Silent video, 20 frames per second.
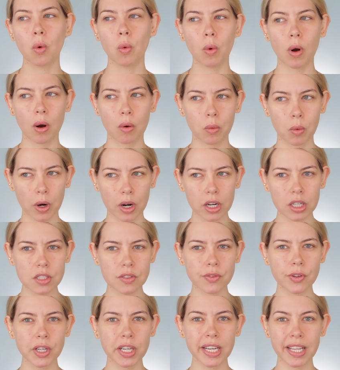what works
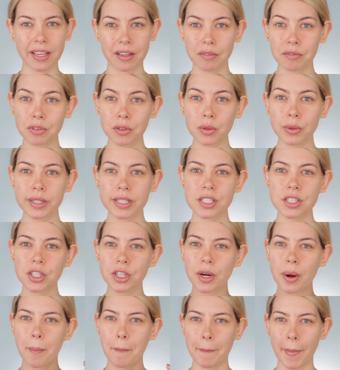for an
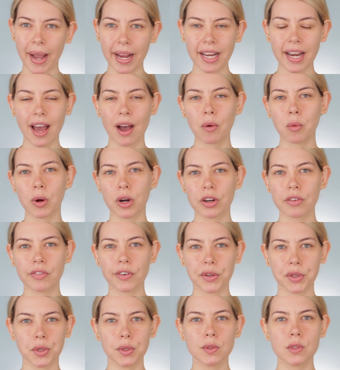influencer might not work
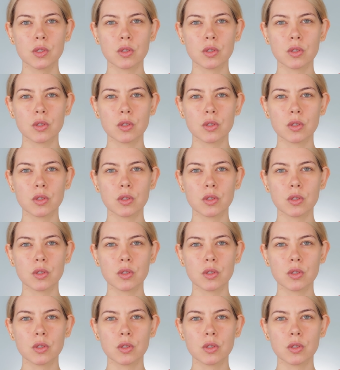for you.